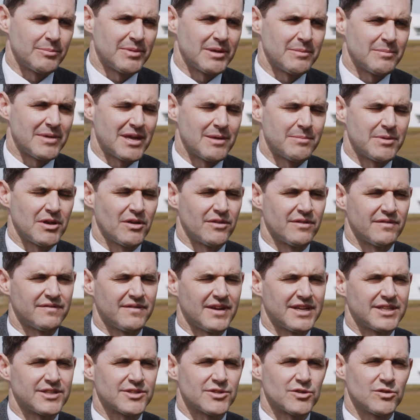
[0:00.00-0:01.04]
bit maybe on the
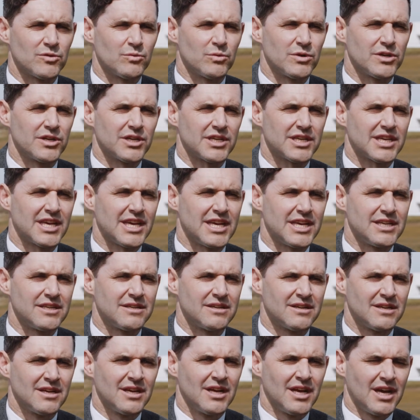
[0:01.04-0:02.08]
fence or weren't
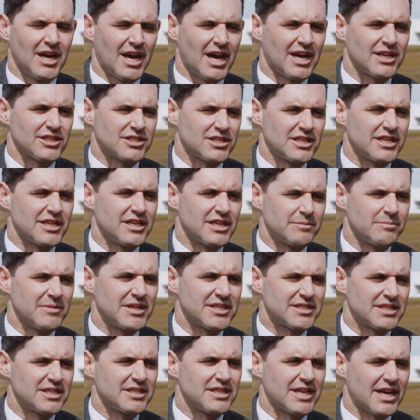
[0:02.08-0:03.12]
keen actually
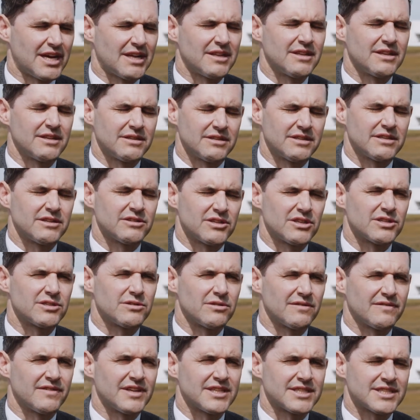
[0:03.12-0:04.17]
admitted that it does
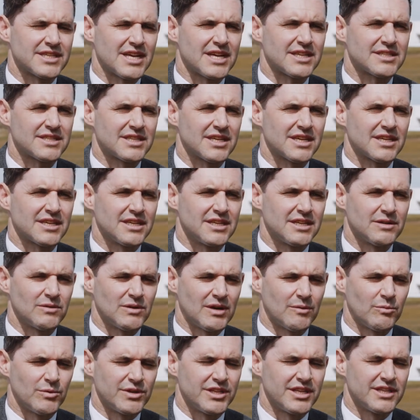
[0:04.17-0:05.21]
look fantastic,
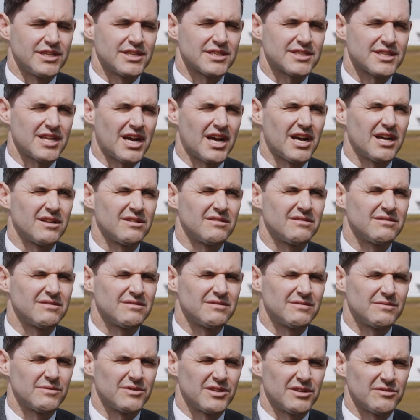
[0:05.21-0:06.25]
and within the style,
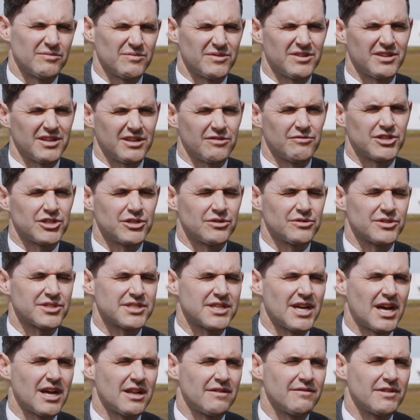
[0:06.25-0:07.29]
the original
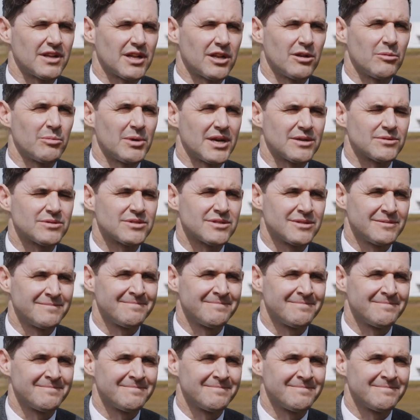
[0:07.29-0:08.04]
style of the clubhouse.